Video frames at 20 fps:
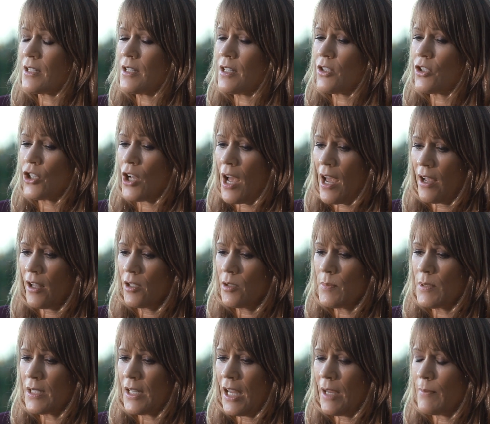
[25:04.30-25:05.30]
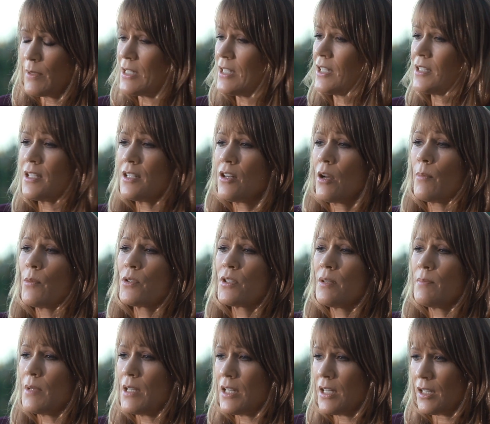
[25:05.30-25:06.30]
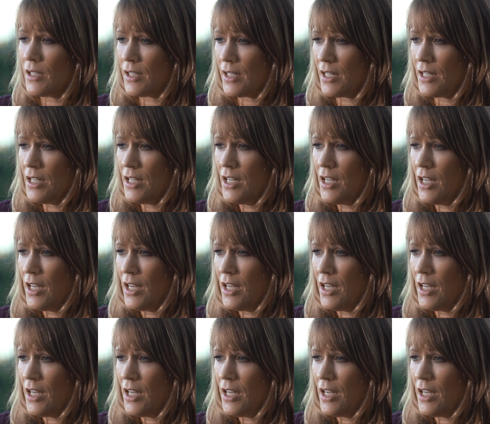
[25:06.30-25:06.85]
The child became addicted almost immediately.